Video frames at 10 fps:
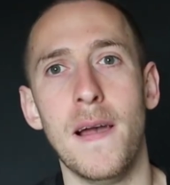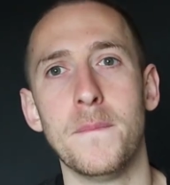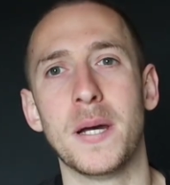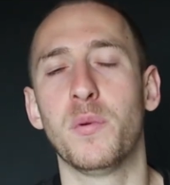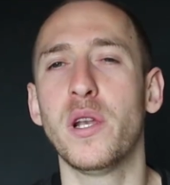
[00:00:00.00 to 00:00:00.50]

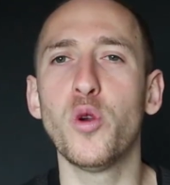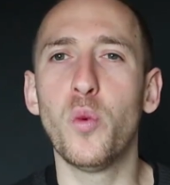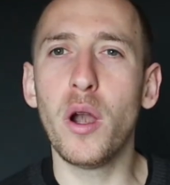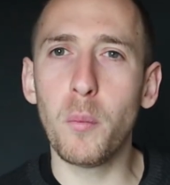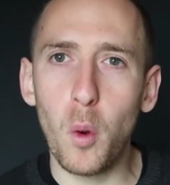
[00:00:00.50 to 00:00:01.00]
But when you
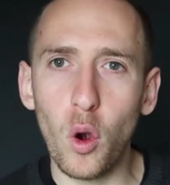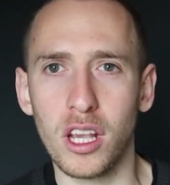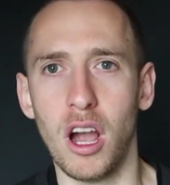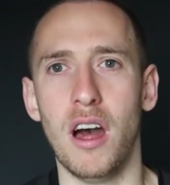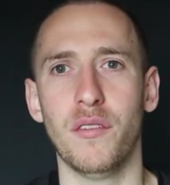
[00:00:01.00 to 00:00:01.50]
want more
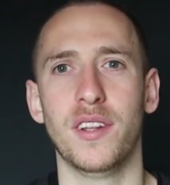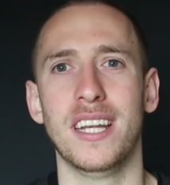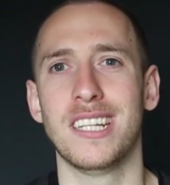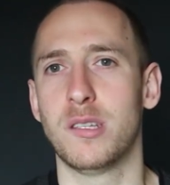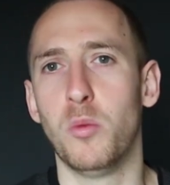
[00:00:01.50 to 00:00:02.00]

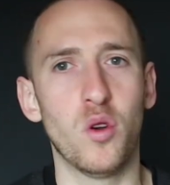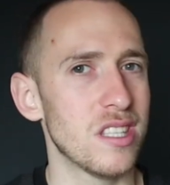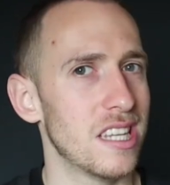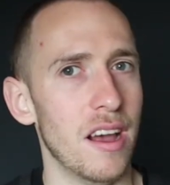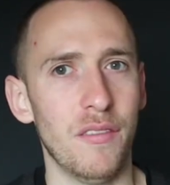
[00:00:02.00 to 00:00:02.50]
confidence, more
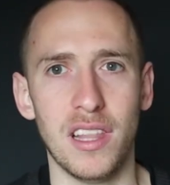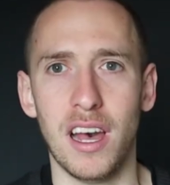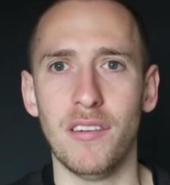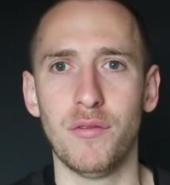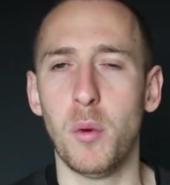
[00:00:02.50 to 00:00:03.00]

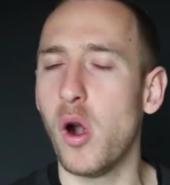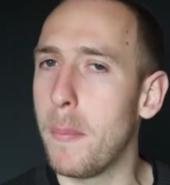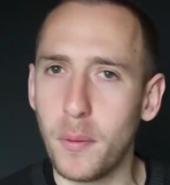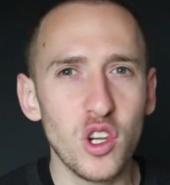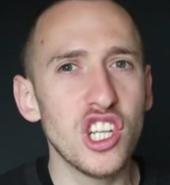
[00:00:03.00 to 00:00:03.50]
self-love, more
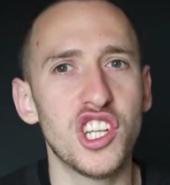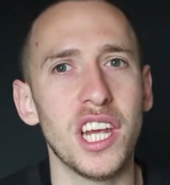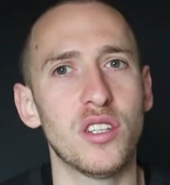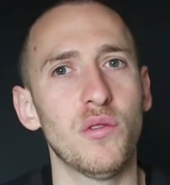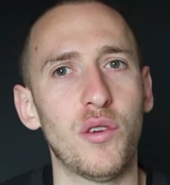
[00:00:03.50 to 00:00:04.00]

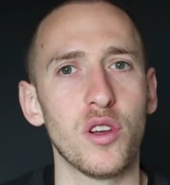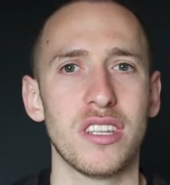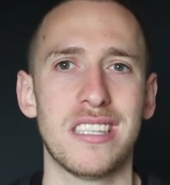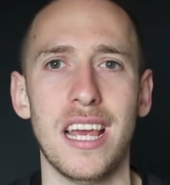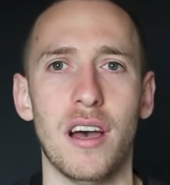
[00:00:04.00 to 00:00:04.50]
appreciation for
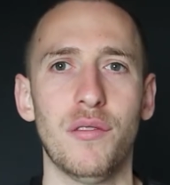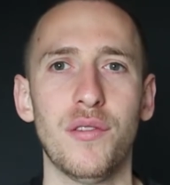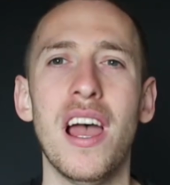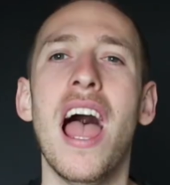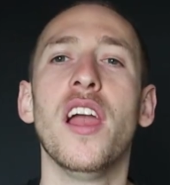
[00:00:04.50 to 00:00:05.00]
yourself,